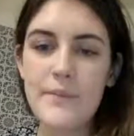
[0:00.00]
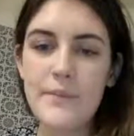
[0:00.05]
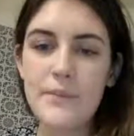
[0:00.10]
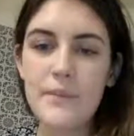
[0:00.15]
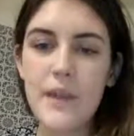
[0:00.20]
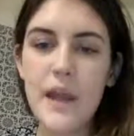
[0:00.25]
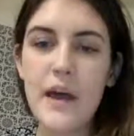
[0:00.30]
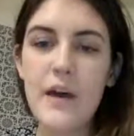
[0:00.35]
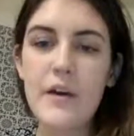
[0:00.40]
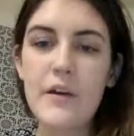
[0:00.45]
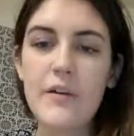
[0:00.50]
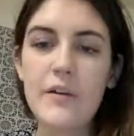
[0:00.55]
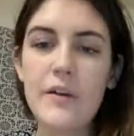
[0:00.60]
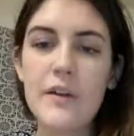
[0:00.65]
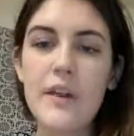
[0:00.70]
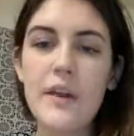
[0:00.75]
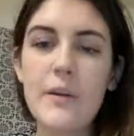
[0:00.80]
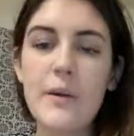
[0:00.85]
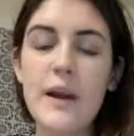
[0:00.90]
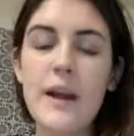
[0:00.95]

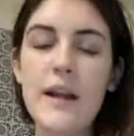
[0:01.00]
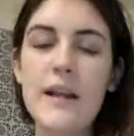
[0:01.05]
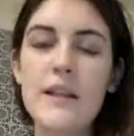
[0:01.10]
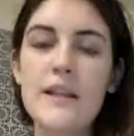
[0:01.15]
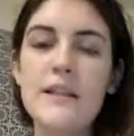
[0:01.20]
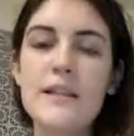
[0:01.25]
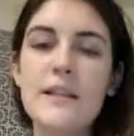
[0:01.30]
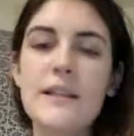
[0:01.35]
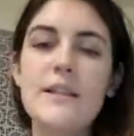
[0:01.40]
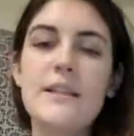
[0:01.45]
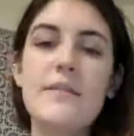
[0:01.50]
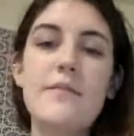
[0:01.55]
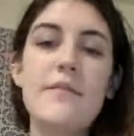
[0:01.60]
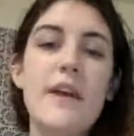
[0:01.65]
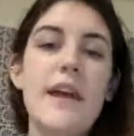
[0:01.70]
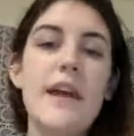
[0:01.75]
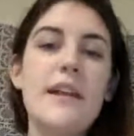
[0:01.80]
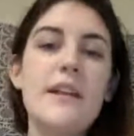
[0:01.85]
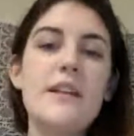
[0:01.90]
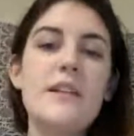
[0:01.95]
However, they were at a
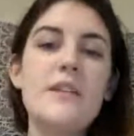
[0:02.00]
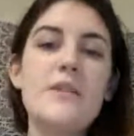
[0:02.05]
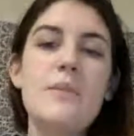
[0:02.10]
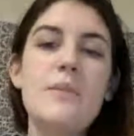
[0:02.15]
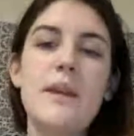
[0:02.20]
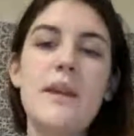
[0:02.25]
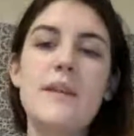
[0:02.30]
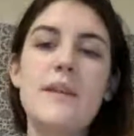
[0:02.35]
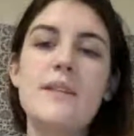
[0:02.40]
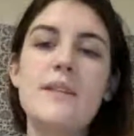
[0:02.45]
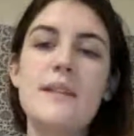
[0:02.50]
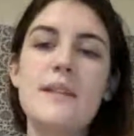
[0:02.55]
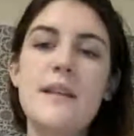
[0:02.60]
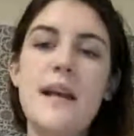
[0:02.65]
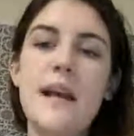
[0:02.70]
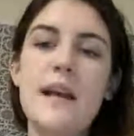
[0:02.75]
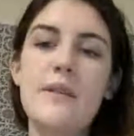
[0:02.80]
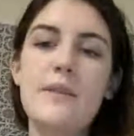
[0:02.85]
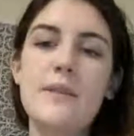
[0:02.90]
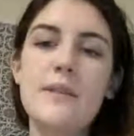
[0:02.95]
disadvantage because the
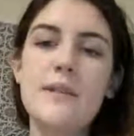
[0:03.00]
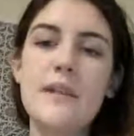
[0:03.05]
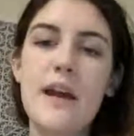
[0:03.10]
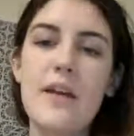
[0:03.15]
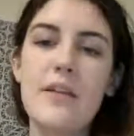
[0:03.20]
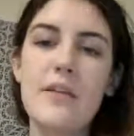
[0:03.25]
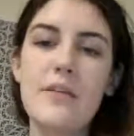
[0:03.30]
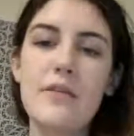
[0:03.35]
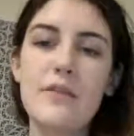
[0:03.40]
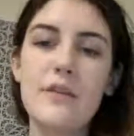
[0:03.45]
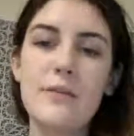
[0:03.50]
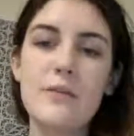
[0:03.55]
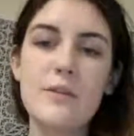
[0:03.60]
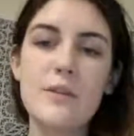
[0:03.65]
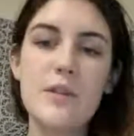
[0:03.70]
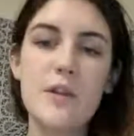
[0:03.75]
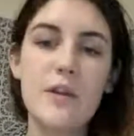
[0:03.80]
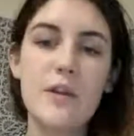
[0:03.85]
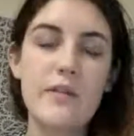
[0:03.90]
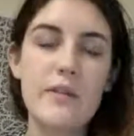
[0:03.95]
data was gathered from
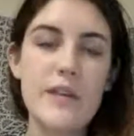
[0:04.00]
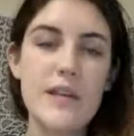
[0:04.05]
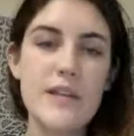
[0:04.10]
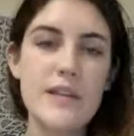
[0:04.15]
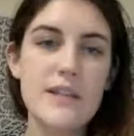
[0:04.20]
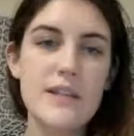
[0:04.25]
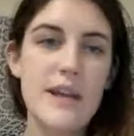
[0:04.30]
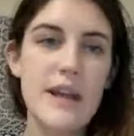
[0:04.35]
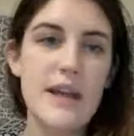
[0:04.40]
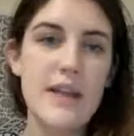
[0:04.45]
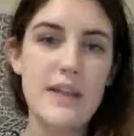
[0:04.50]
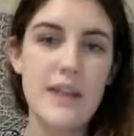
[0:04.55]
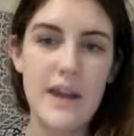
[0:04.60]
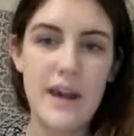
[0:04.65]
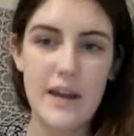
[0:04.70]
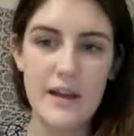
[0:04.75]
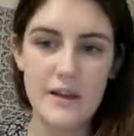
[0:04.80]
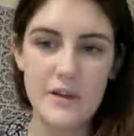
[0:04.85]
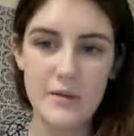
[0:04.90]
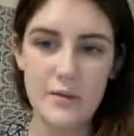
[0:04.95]
surveys, not the
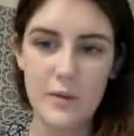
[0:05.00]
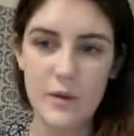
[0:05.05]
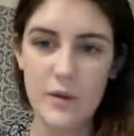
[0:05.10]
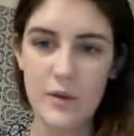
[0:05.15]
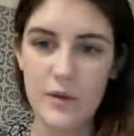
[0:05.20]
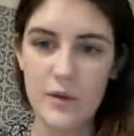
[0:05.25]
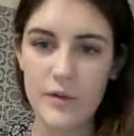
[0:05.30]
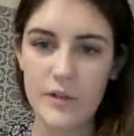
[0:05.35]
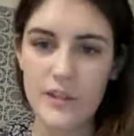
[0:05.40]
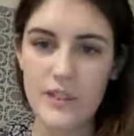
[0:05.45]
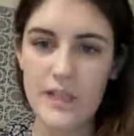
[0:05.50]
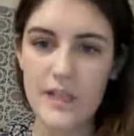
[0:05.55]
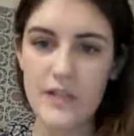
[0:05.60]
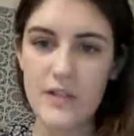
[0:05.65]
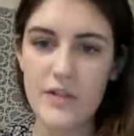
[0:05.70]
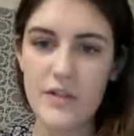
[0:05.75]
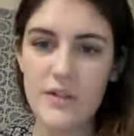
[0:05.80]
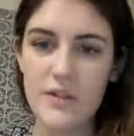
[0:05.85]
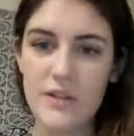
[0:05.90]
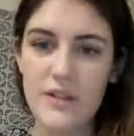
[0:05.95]
actual
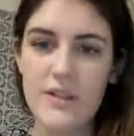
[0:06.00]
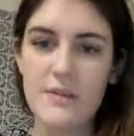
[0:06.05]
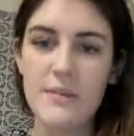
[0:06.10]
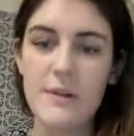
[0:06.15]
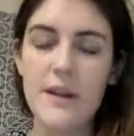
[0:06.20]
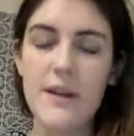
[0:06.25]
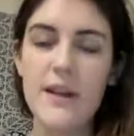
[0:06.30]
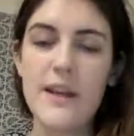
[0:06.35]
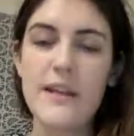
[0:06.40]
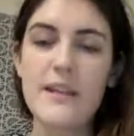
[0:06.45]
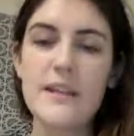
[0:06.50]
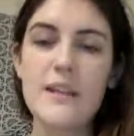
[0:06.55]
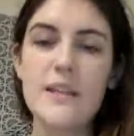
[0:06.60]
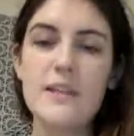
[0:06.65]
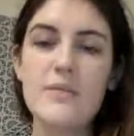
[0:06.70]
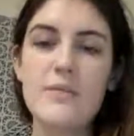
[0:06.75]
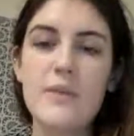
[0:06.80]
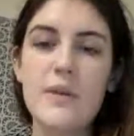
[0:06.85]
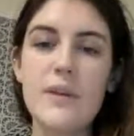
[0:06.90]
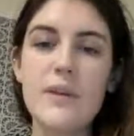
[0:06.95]
teachers'
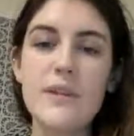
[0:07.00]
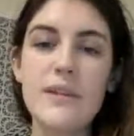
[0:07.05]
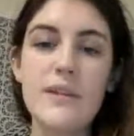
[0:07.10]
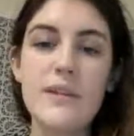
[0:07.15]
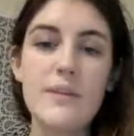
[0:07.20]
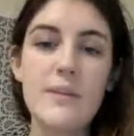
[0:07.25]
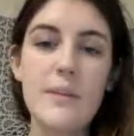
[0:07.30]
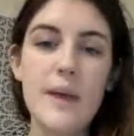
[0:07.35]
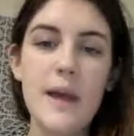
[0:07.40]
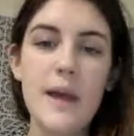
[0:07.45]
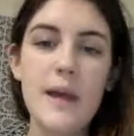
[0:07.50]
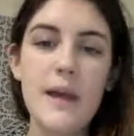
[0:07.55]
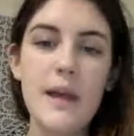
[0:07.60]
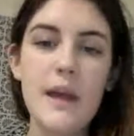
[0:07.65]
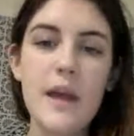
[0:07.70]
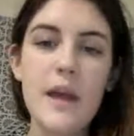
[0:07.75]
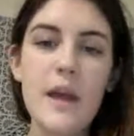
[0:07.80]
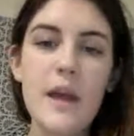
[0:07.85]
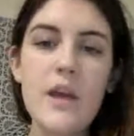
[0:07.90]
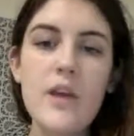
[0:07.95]
experiences with TPAC.
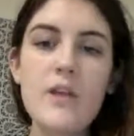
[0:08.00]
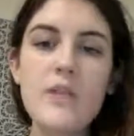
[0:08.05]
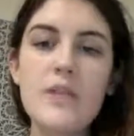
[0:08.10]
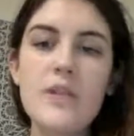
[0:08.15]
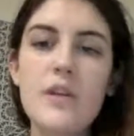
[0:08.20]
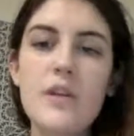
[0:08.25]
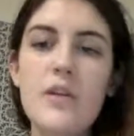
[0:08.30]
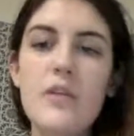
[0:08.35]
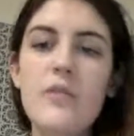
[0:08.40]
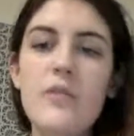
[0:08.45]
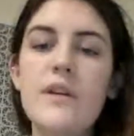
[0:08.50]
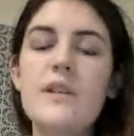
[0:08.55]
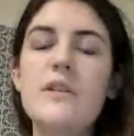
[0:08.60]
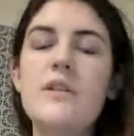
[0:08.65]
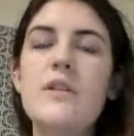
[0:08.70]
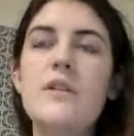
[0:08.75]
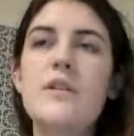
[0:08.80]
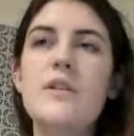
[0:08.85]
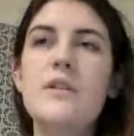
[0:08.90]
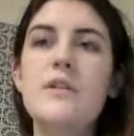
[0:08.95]
So
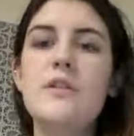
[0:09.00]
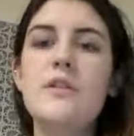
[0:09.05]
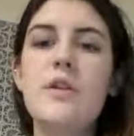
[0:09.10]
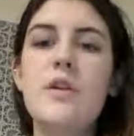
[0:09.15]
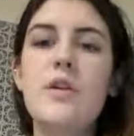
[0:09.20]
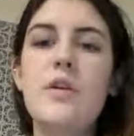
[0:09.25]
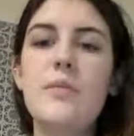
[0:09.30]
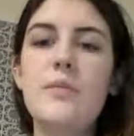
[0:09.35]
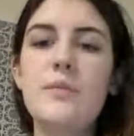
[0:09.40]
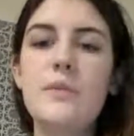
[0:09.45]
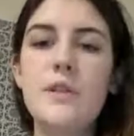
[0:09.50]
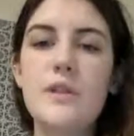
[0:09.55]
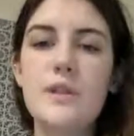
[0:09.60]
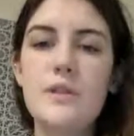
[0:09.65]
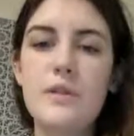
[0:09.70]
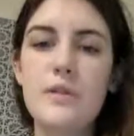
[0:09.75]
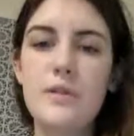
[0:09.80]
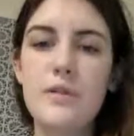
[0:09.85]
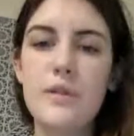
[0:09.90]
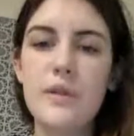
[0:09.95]
researchers hope
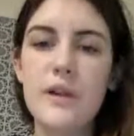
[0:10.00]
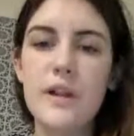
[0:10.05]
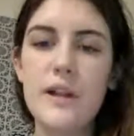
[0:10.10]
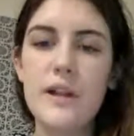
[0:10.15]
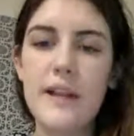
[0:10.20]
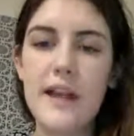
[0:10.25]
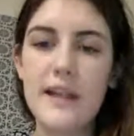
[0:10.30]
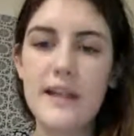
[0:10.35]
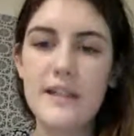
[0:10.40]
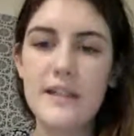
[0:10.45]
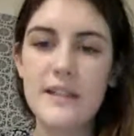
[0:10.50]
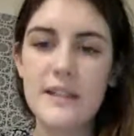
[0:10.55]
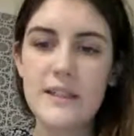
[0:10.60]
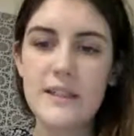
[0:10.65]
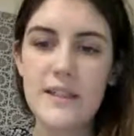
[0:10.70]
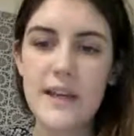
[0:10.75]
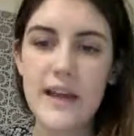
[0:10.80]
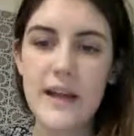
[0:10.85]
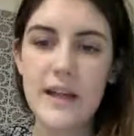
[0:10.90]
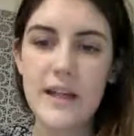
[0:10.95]
to
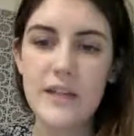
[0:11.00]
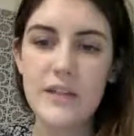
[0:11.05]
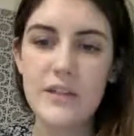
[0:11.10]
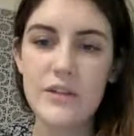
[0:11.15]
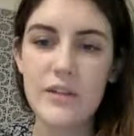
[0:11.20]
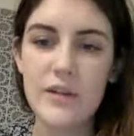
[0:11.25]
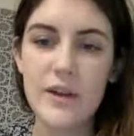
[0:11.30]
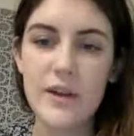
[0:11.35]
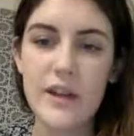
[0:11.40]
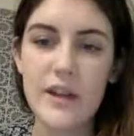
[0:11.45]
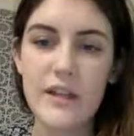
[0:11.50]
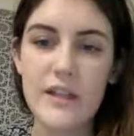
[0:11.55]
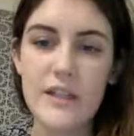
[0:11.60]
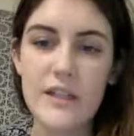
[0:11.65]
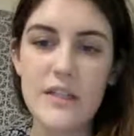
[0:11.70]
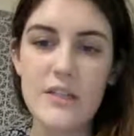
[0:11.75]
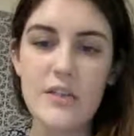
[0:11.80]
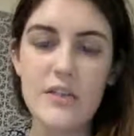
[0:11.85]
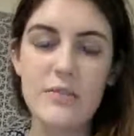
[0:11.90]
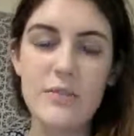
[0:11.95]
collect data during a
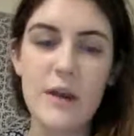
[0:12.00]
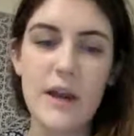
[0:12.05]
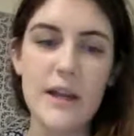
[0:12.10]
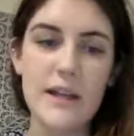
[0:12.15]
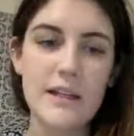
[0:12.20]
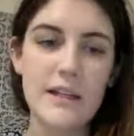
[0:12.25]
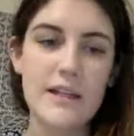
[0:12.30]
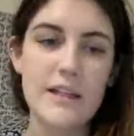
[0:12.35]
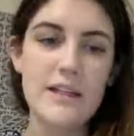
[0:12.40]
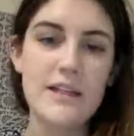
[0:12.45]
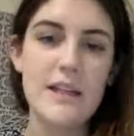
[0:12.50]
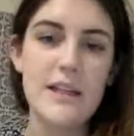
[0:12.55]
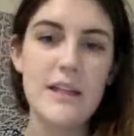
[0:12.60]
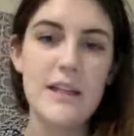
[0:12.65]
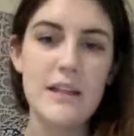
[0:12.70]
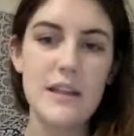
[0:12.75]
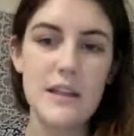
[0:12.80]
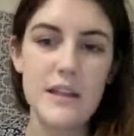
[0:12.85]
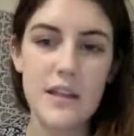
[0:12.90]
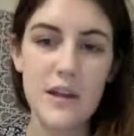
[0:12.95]
teacher's practice
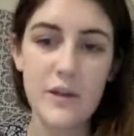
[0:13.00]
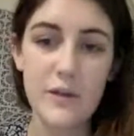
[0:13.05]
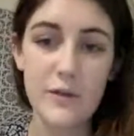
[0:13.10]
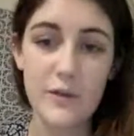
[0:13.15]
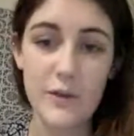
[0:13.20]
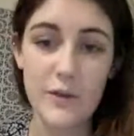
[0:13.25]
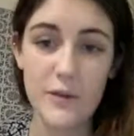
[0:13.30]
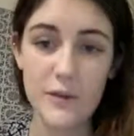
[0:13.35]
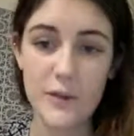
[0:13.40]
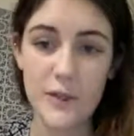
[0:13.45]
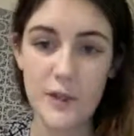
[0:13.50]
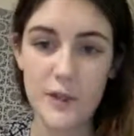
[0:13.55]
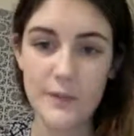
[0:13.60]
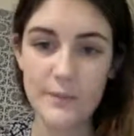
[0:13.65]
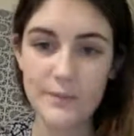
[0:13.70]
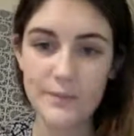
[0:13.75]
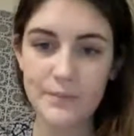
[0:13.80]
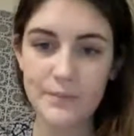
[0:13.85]
in the near future,